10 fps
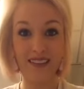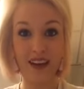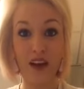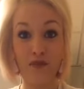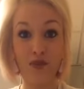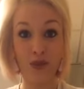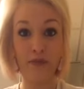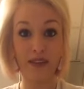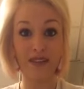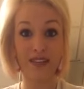of your
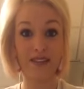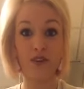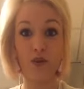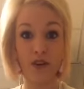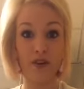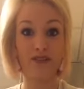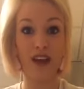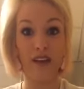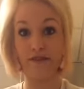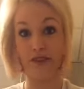business or your
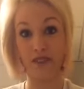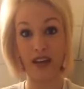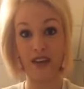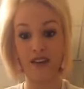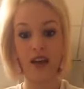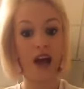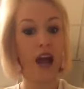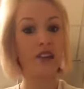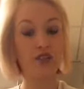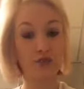life, okay?
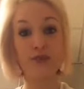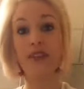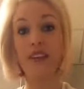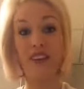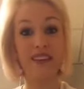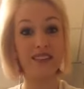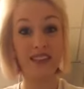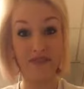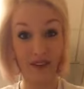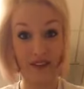I truly, honestly
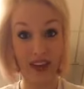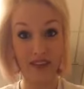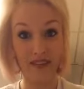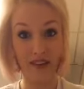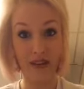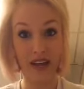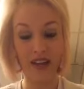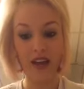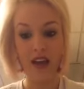feel that, okay?